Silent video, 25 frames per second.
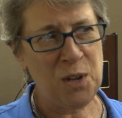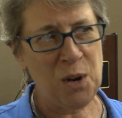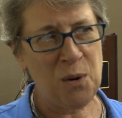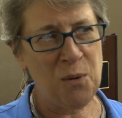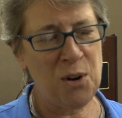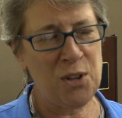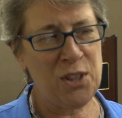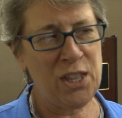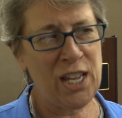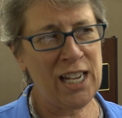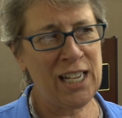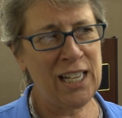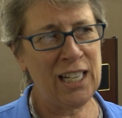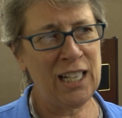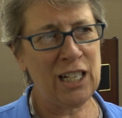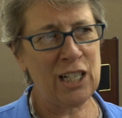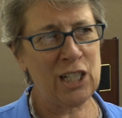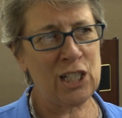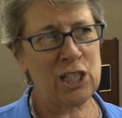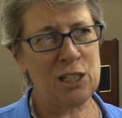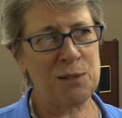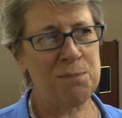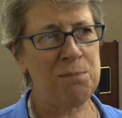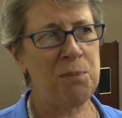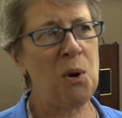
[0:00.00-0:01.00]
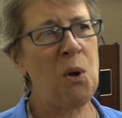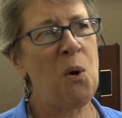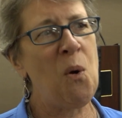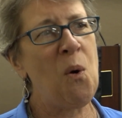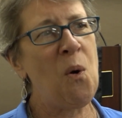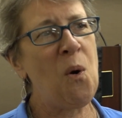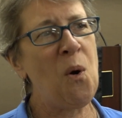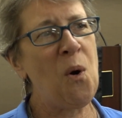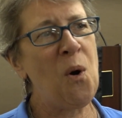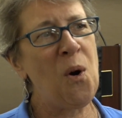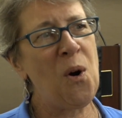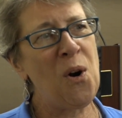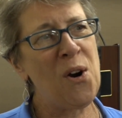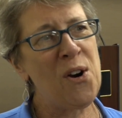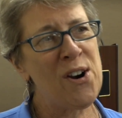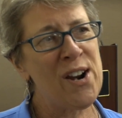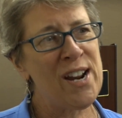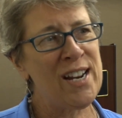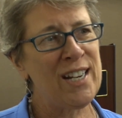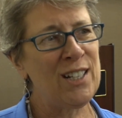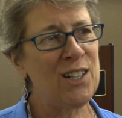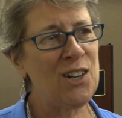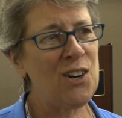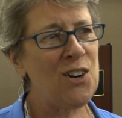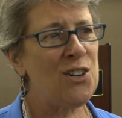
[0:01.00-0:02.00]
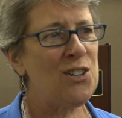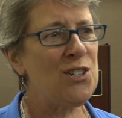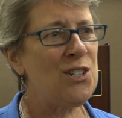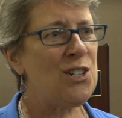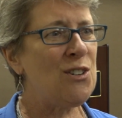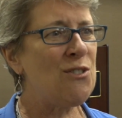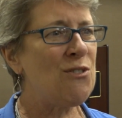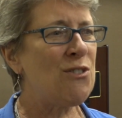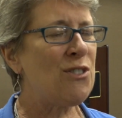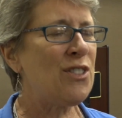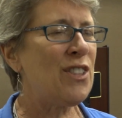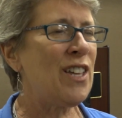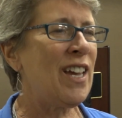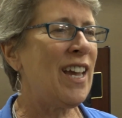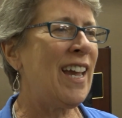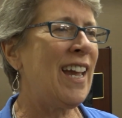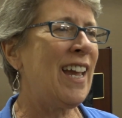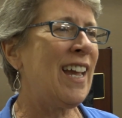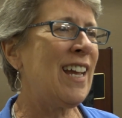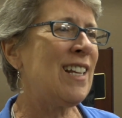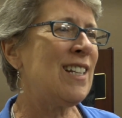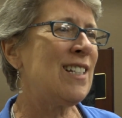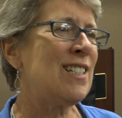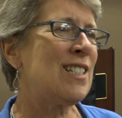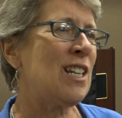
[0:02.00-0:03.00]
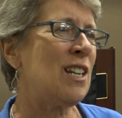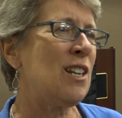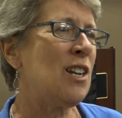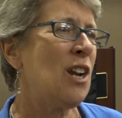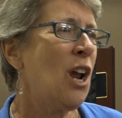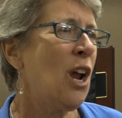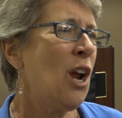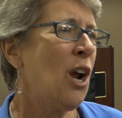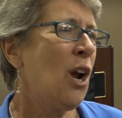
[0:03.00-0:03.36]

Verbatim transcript: where they can explore and learn new things and